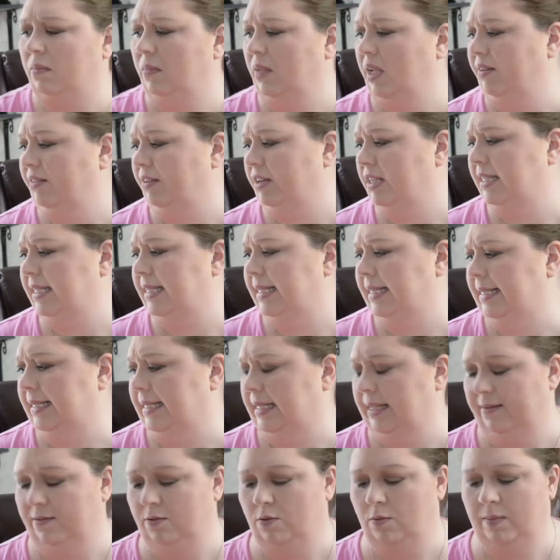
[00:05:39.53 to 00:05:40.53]
I've got six
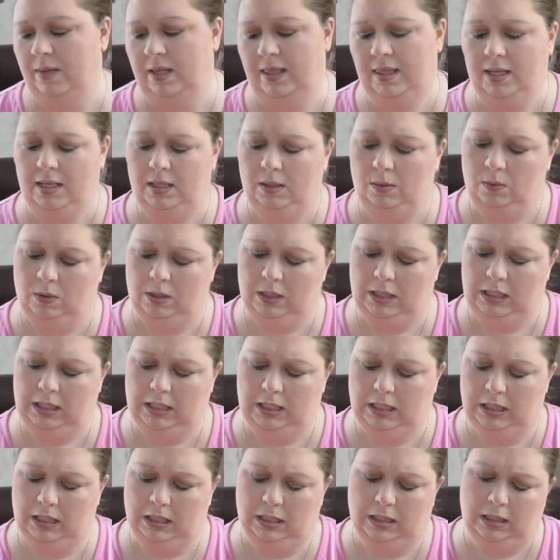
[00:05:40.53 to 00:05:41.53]
of them, and this one
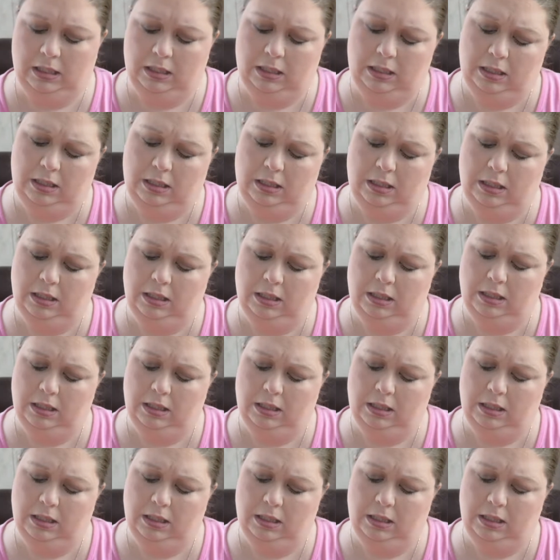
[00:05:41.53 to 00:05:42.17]
is